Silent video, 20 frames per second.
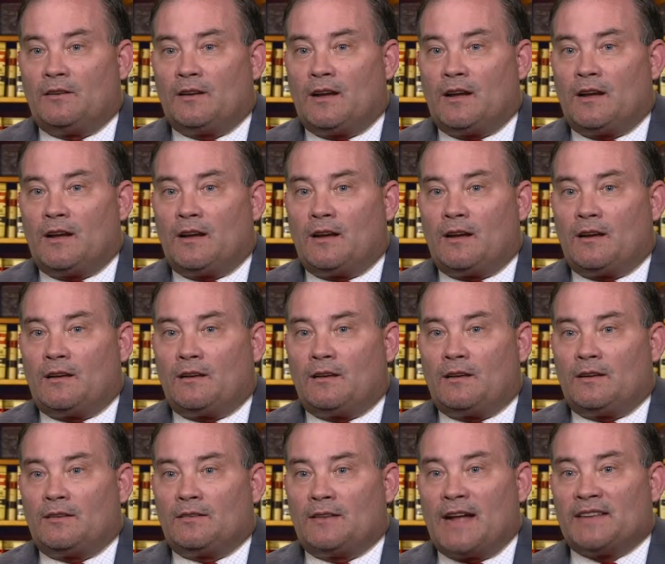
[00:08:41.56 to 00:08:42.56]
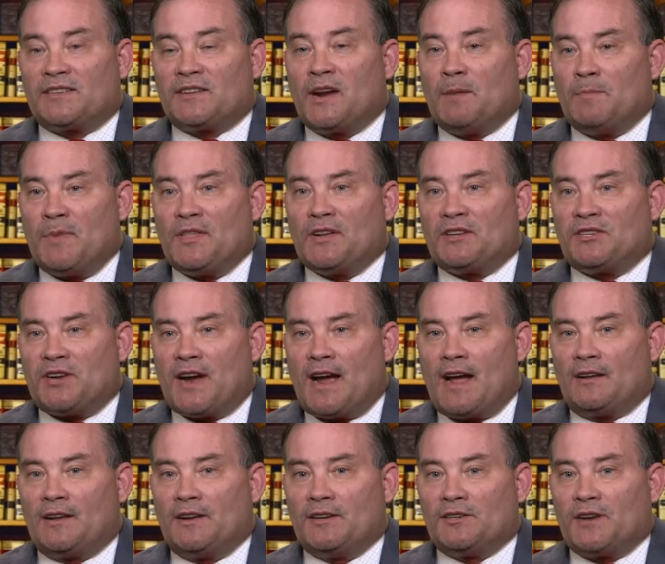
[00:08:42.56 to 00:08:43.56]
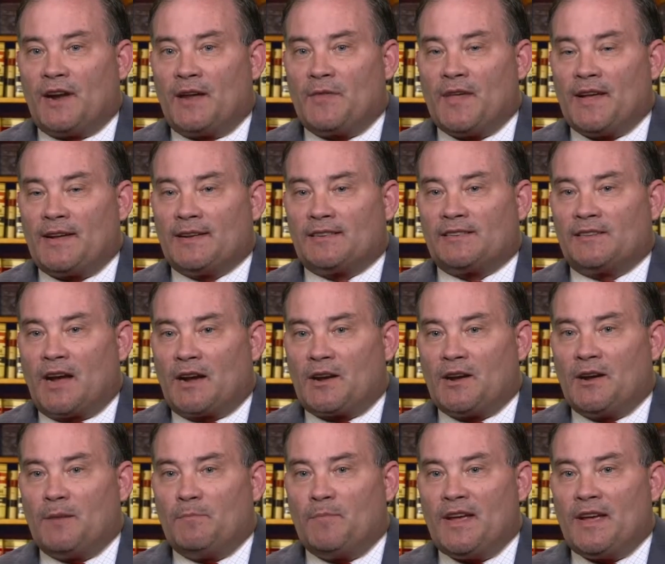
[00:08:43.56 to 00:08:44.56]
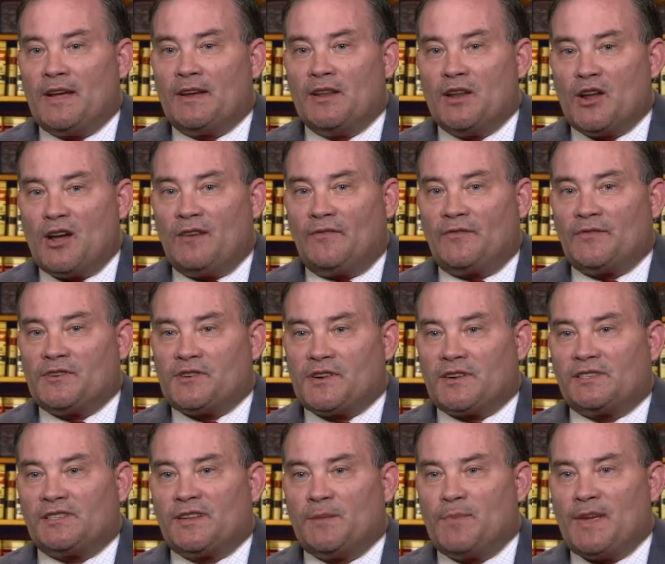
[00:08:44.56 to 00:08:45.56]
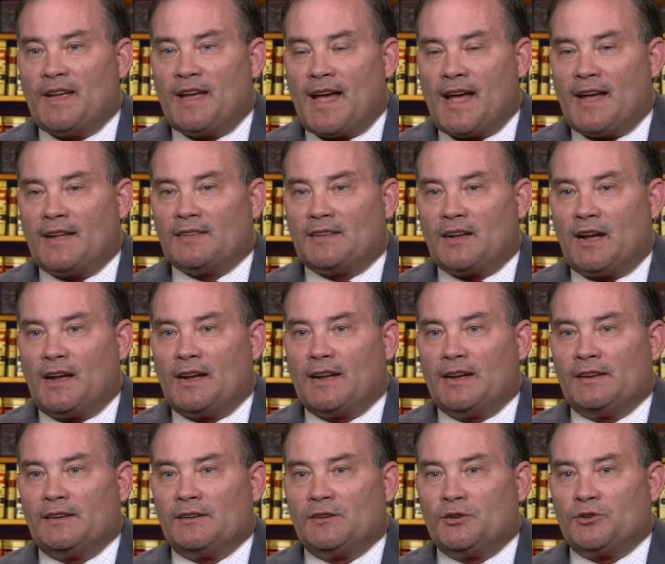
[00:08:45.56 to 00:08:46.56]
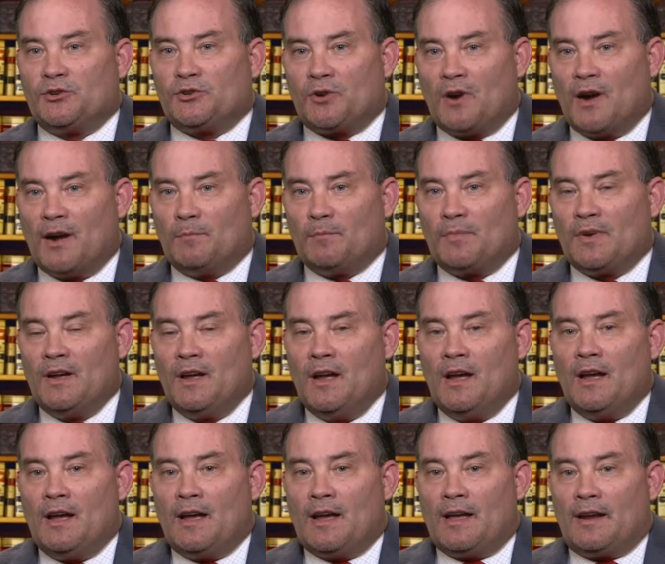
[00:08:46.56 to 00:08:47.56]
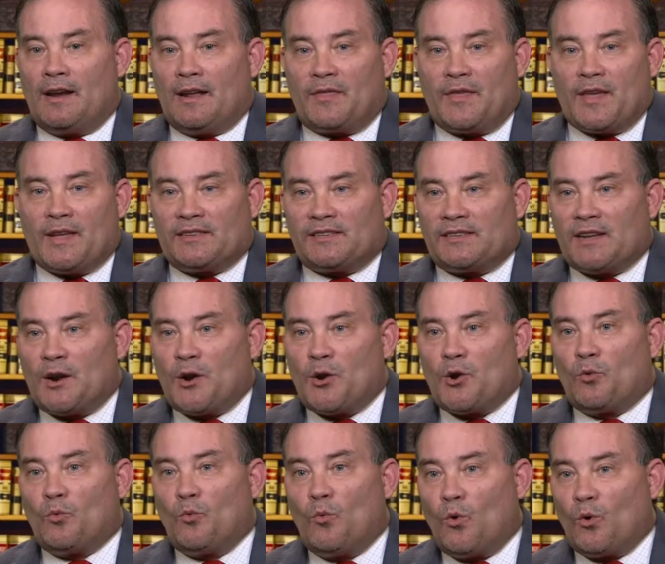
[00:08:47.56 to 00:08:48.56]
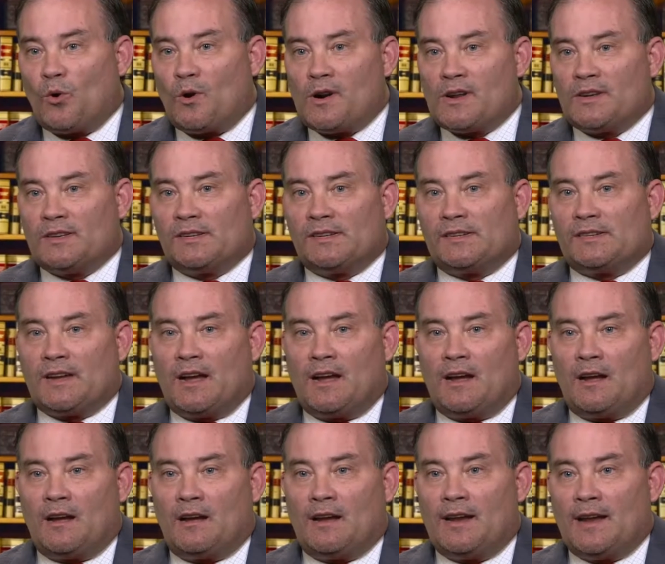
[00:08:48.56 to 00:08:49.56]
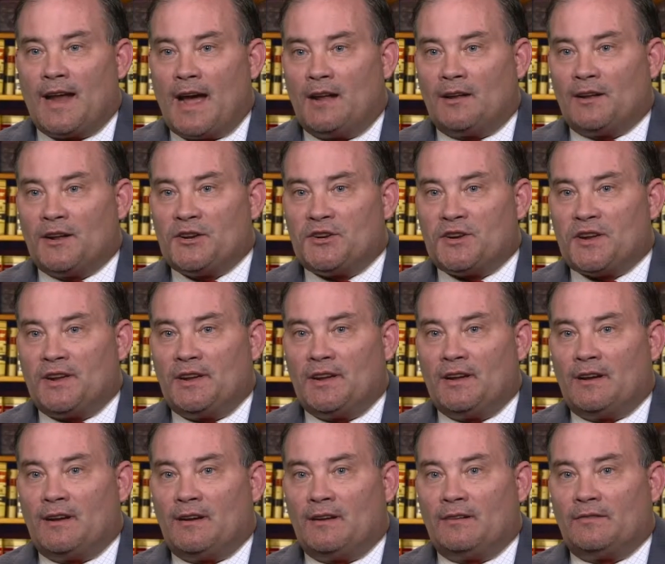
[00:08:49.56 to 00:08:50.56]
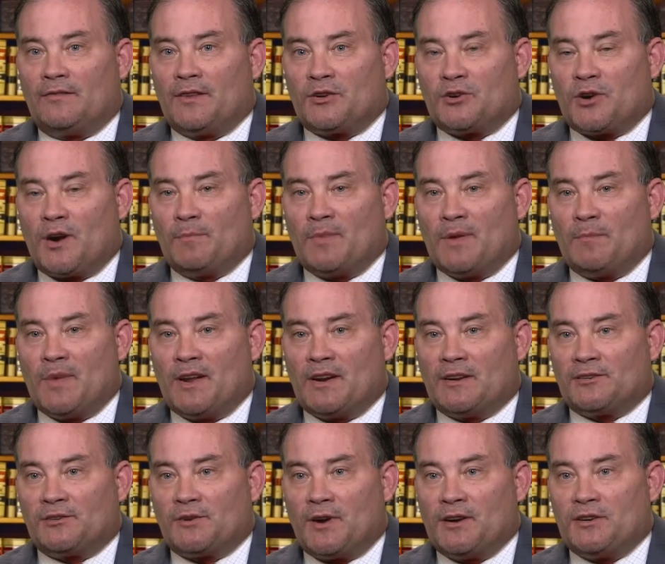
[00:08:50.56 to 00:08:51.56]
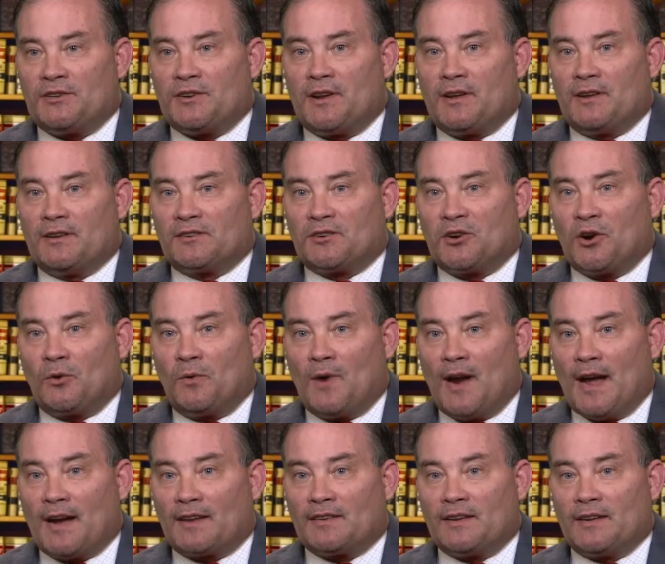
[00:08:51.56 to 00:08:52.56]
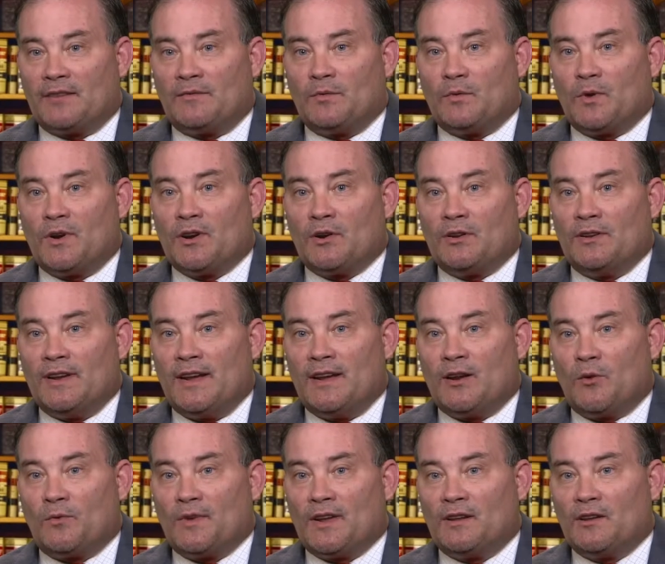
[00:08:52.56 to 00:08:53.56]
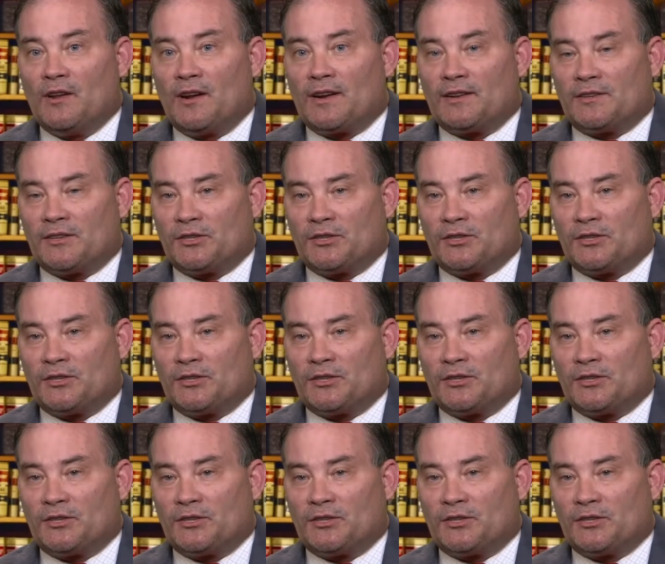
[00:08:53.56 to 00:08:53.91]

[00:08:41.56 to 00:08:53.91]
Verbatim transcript: uh, that's going to be the challenge. I think it's not going to be enough just to be anti-Trump. And I think Senator Warren's uh, analogy of the Trump administration is correct. Everyone need only look at the